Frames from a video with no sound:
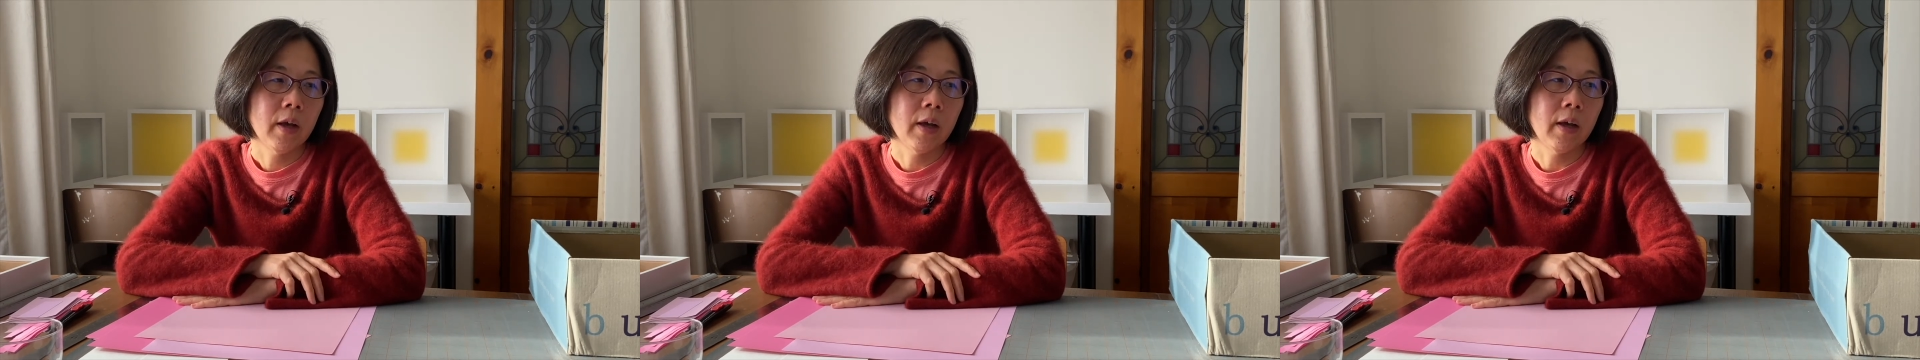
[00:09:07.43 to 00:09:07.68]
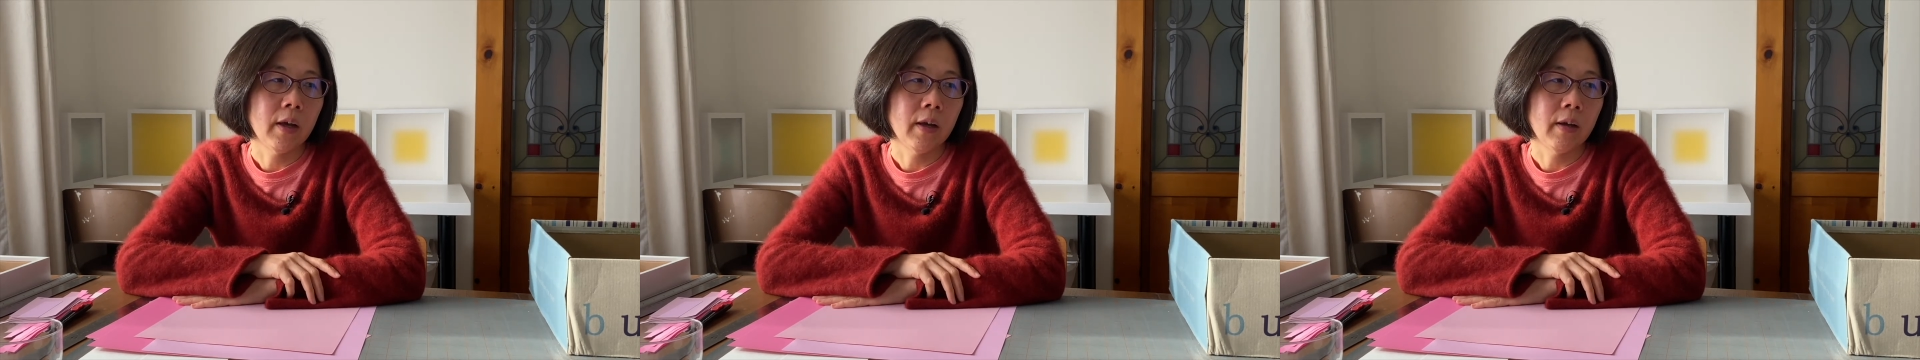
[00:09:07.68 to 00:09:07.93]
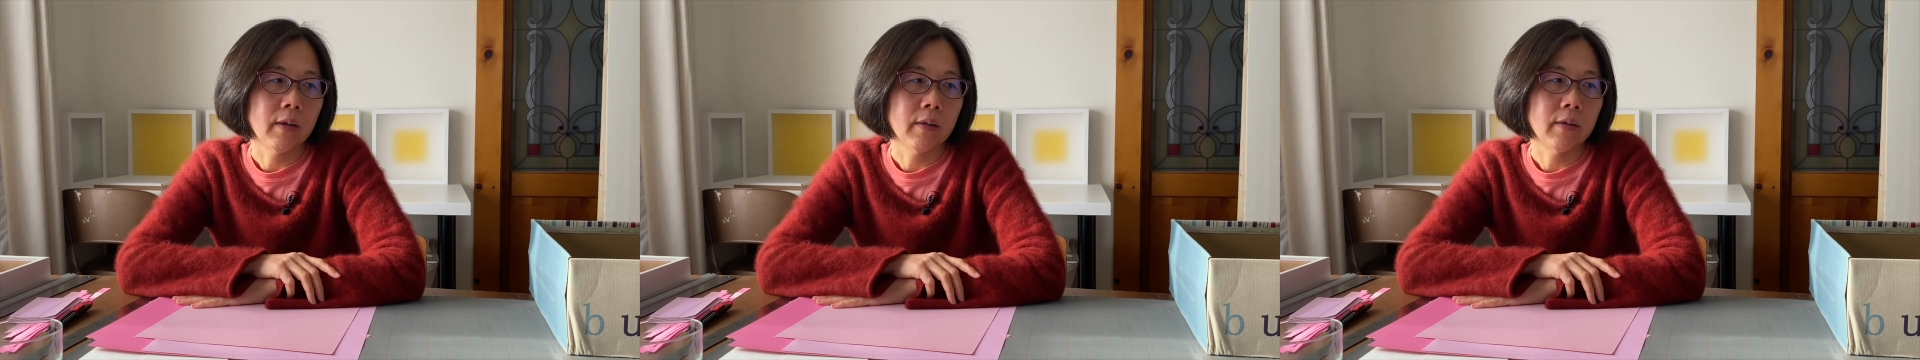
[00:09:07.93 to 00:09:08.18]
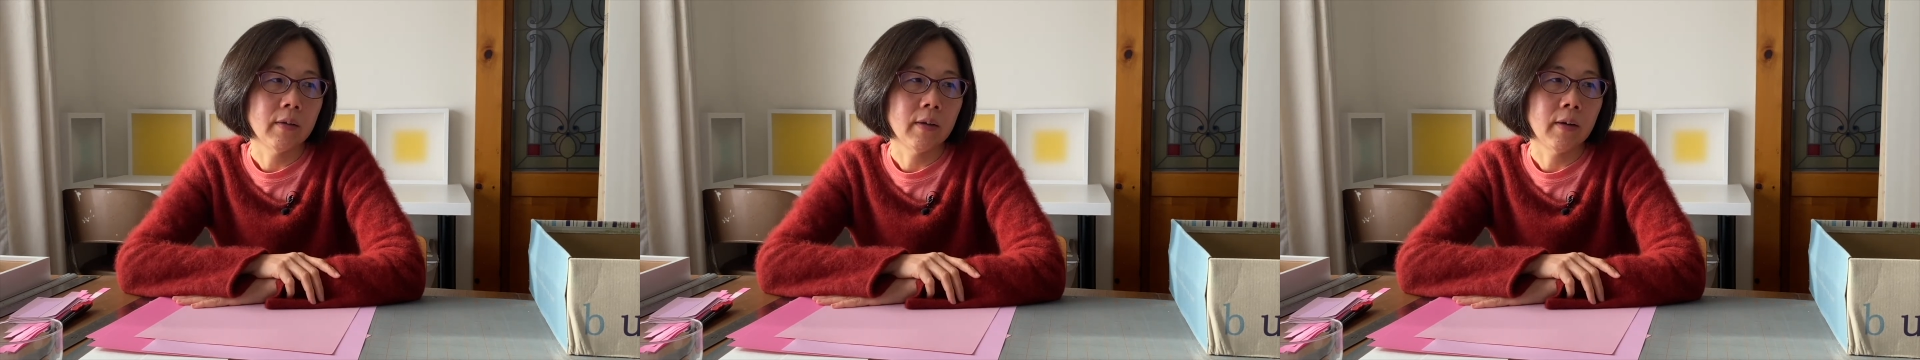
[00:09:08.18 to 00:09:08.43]

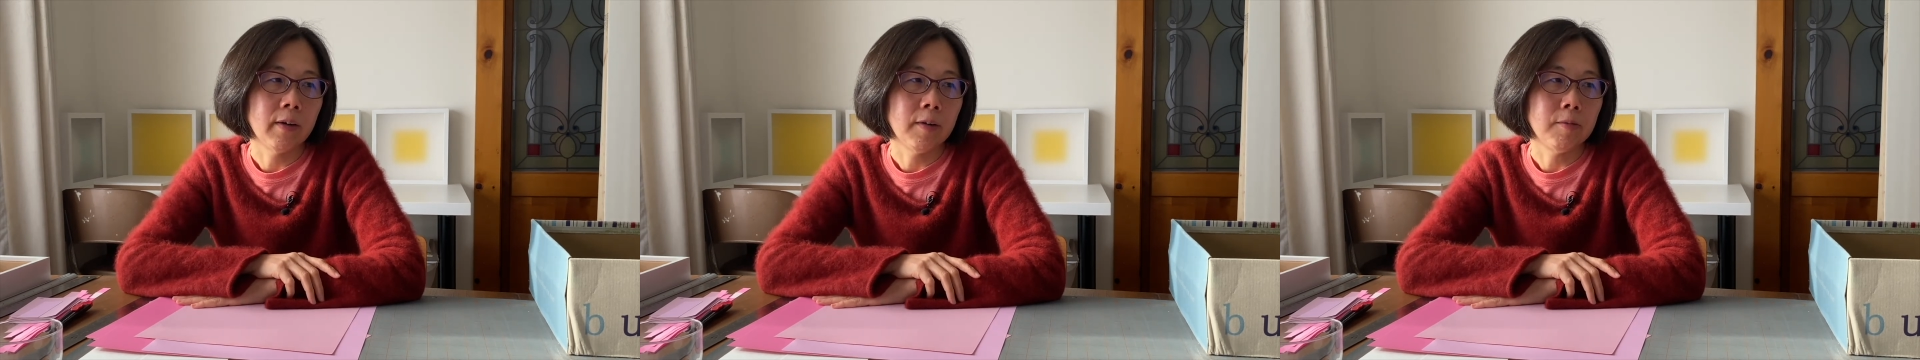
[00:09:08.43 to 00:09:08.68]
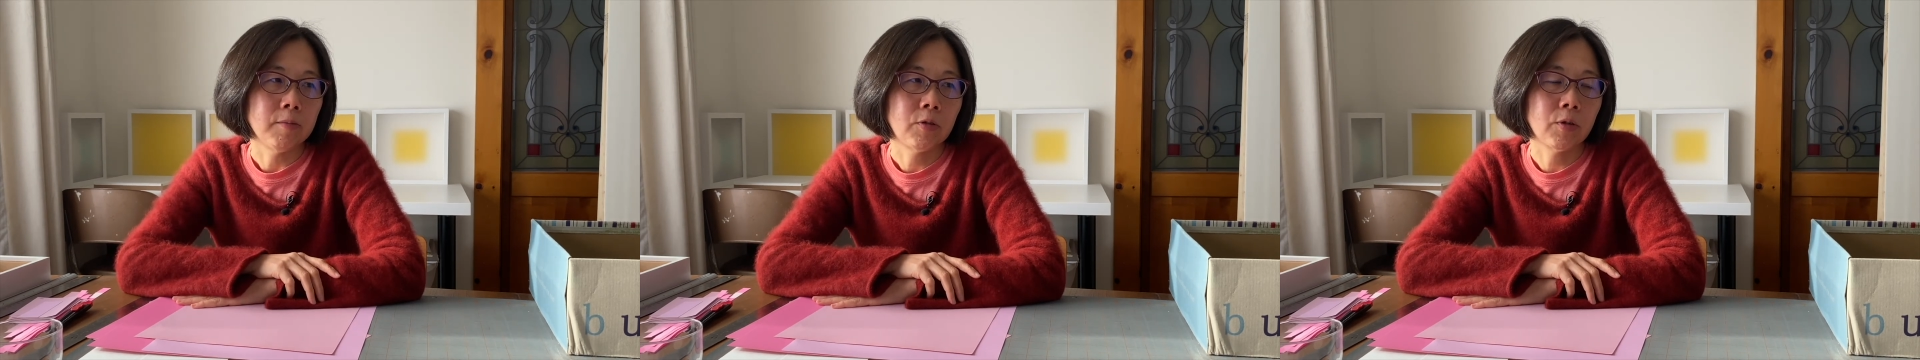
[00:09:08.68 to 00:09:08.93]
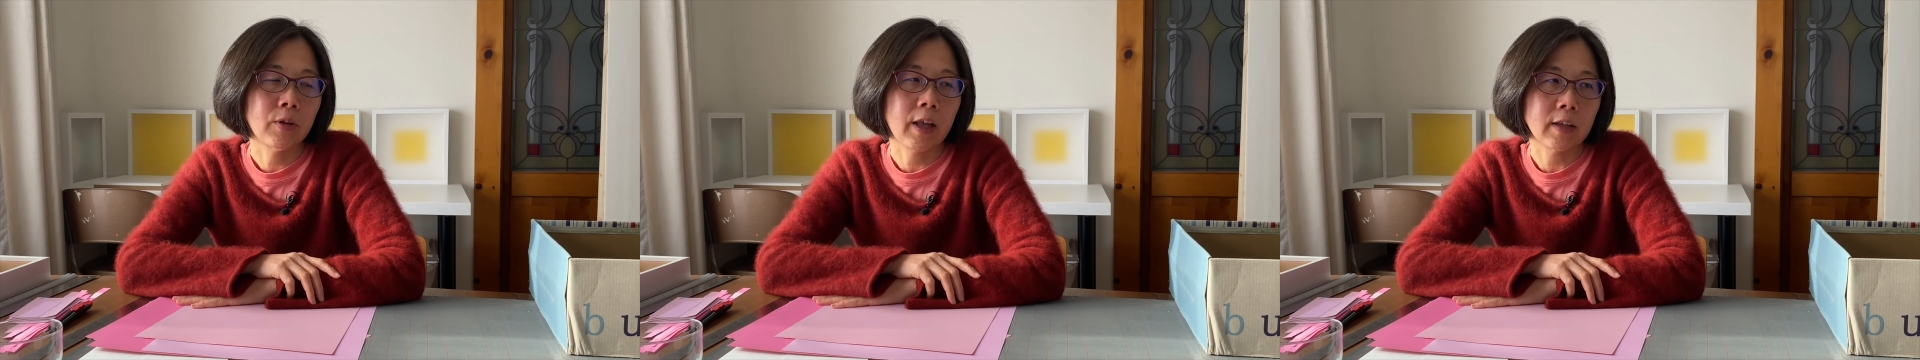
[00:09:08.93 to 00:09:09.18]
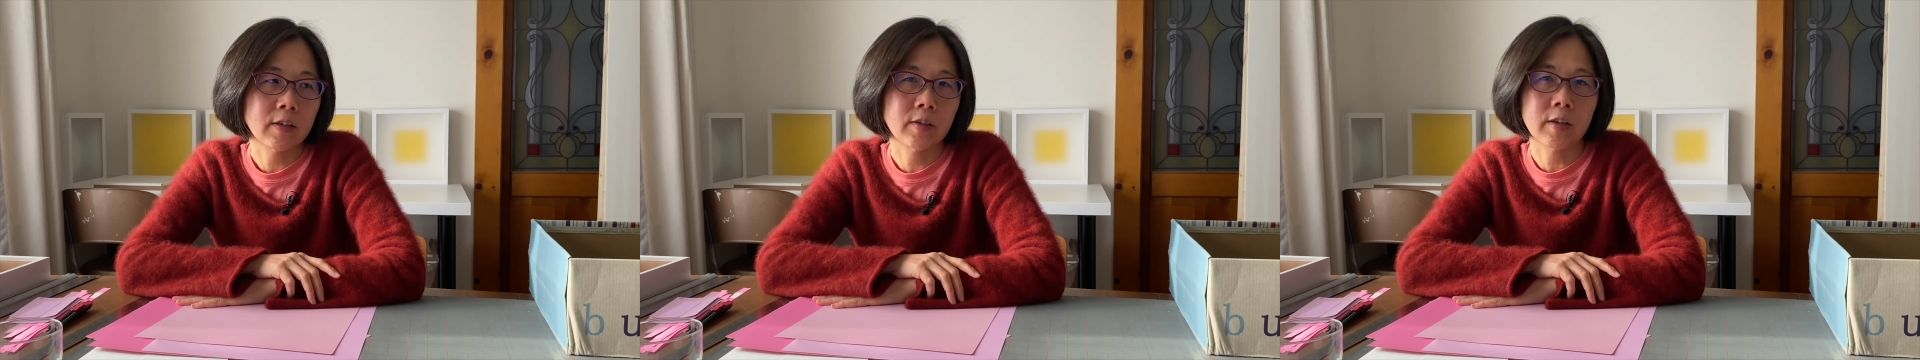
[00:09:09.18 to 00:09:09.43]
So
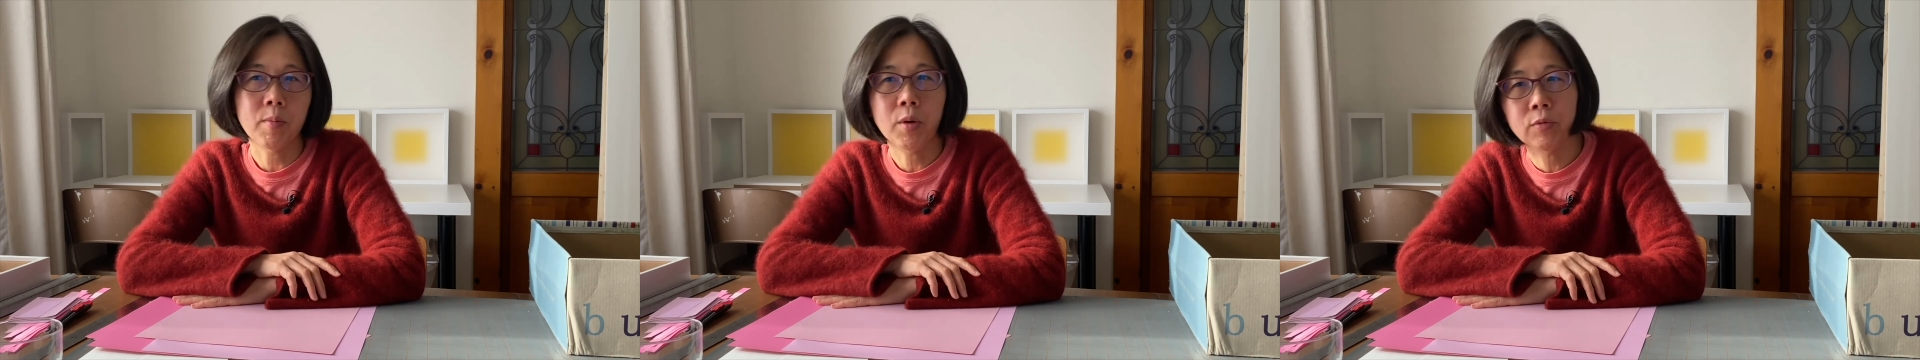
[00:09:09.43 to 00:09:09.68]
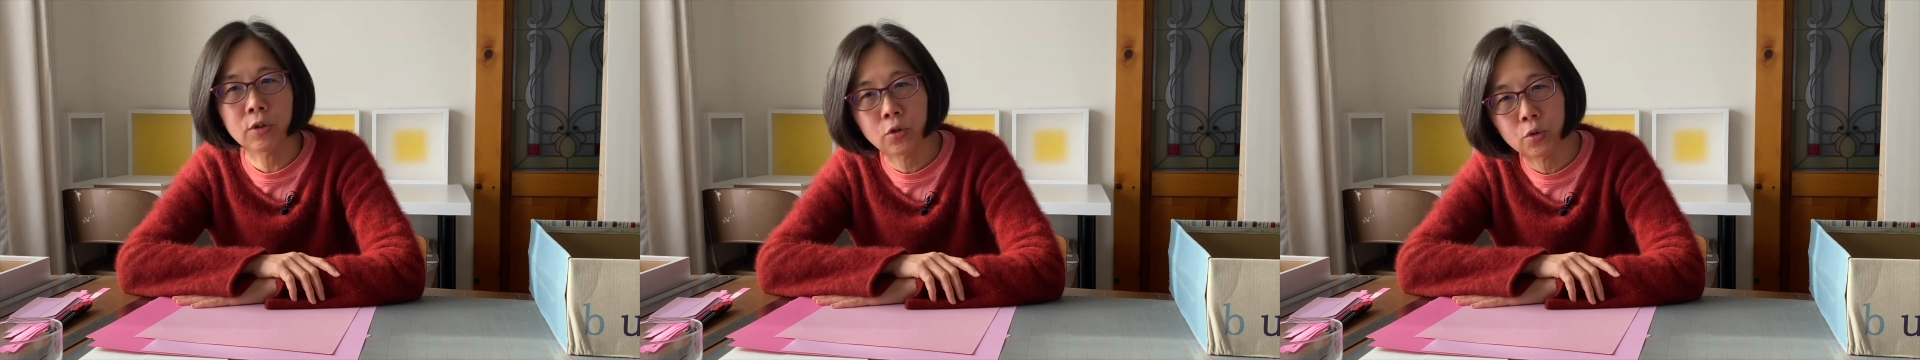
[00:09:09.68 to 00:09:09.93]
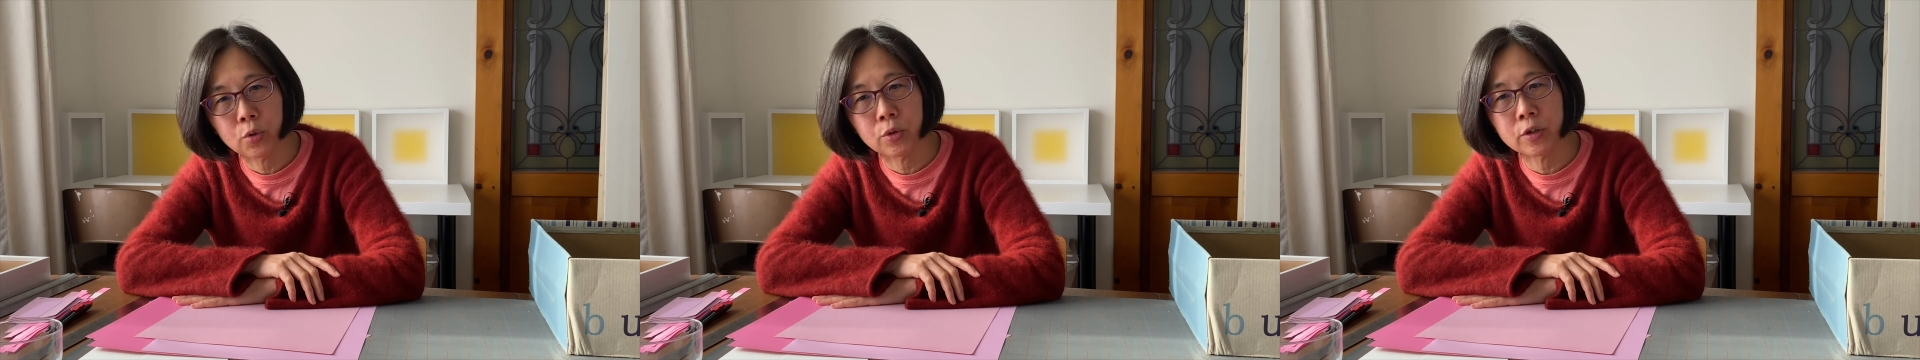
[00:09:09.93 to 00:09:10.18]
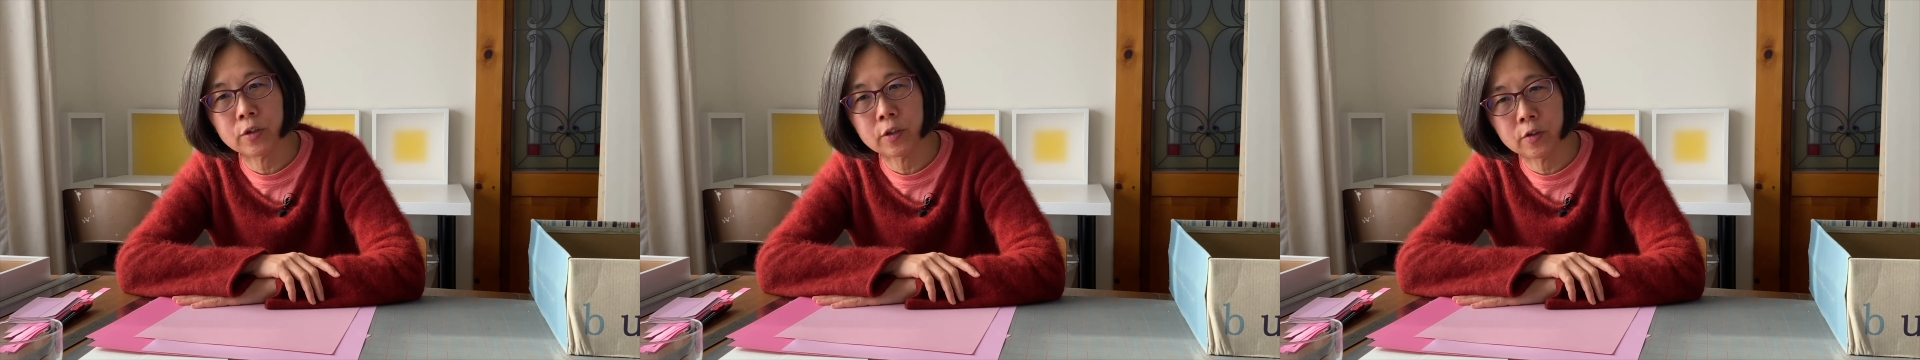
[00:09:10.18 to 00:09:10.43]
that's some of the
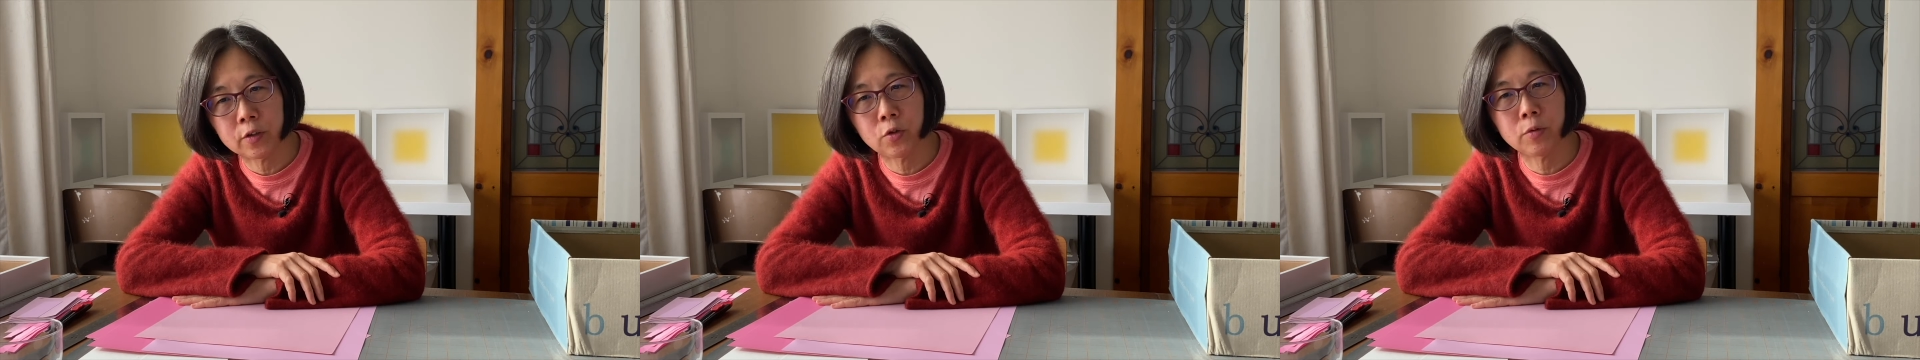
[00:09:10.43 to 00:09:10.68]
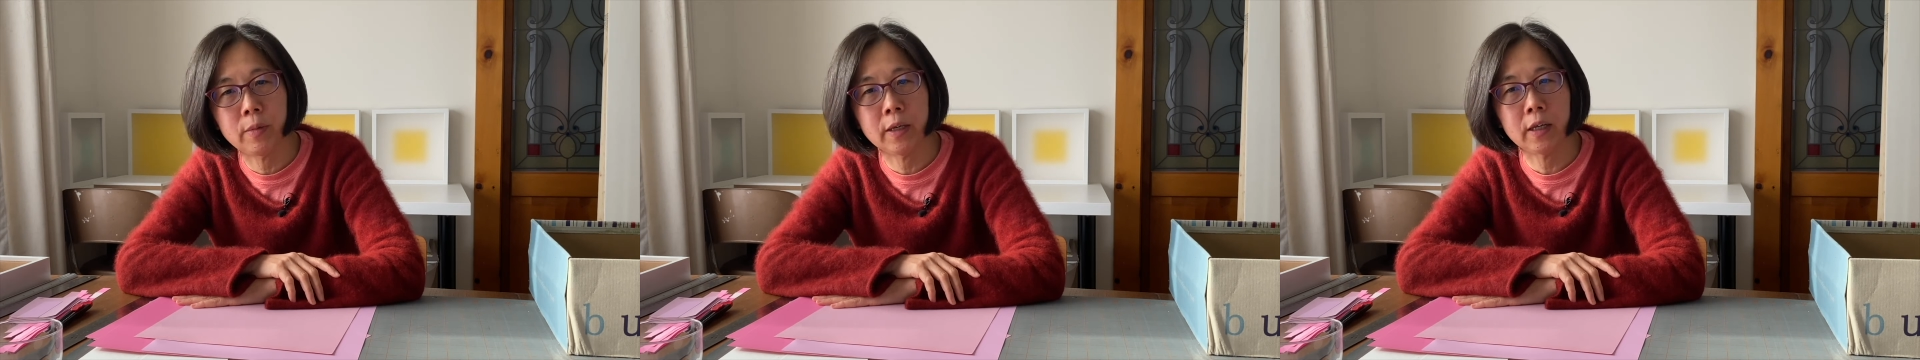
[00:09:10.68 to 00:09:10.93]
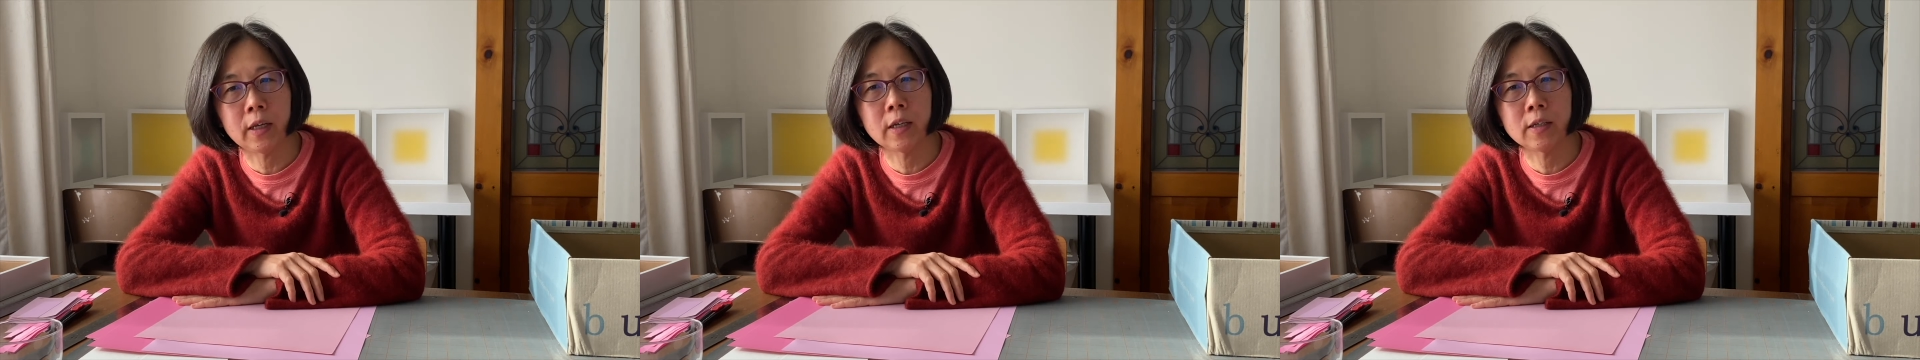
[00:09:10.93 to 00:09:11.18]
choice decision making,